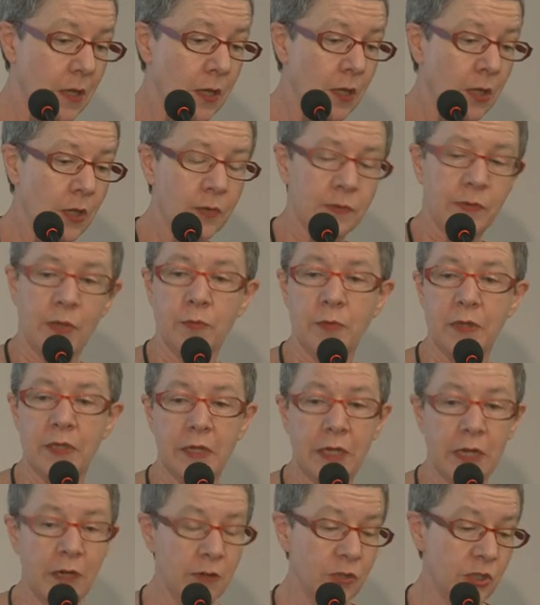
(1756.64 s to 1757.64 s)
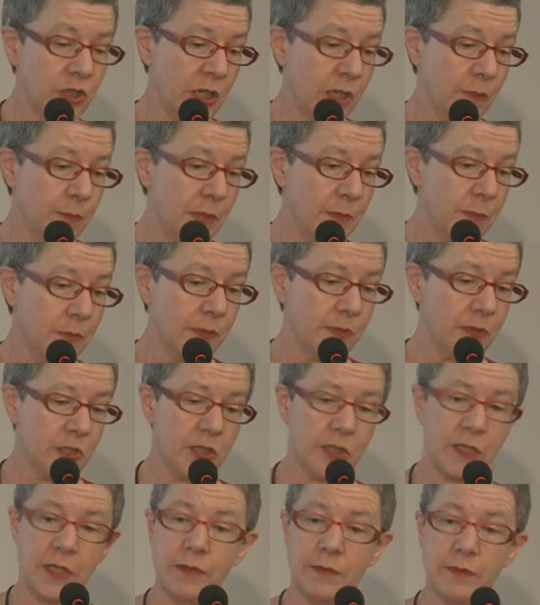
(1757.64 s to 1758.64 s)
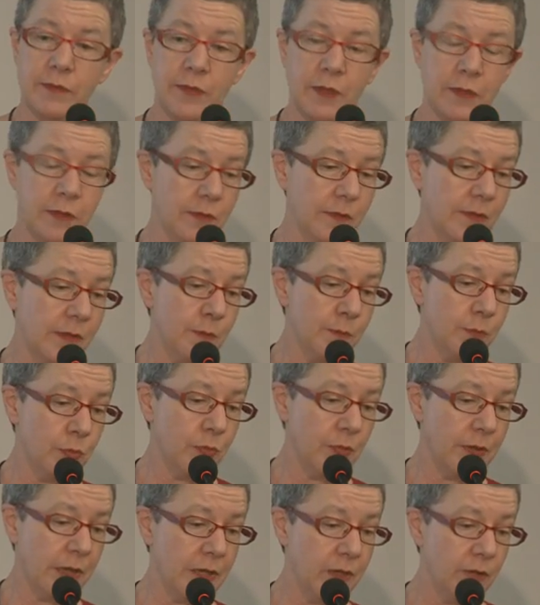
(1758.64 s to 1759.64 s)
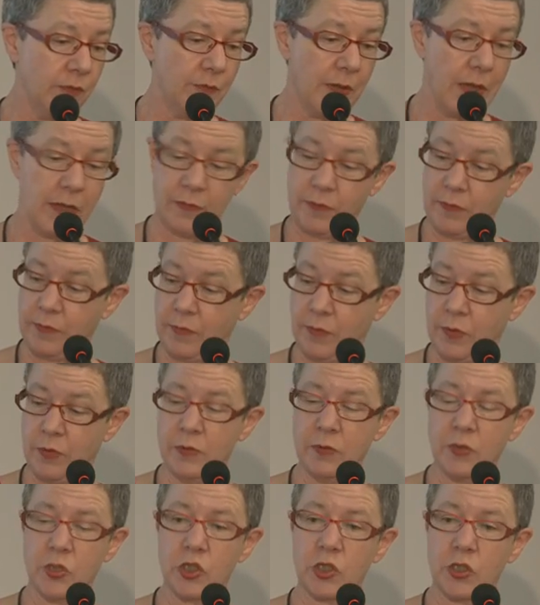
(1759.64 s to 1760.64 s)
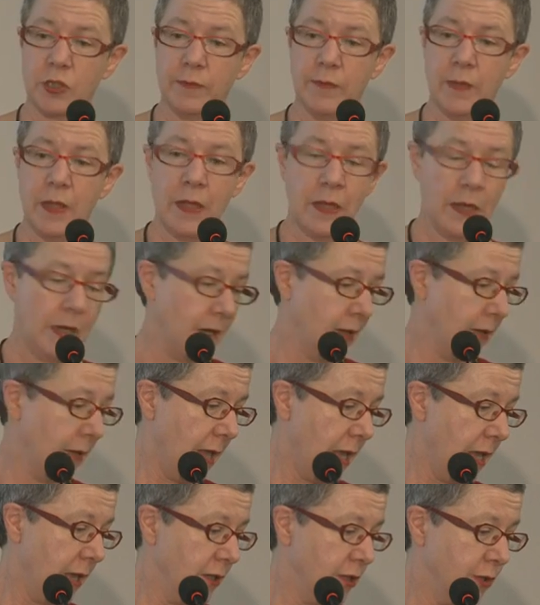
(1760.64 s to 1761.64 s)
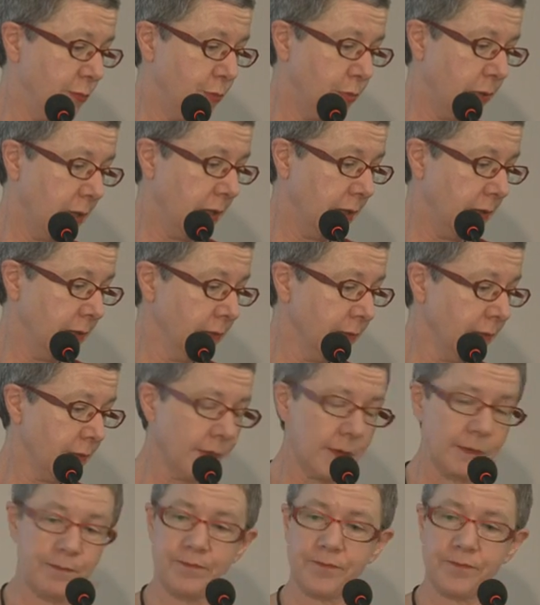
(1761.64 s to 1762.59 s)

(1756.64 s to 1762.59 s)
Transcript: So we encouraged our members to test the simple and advanced search and browse.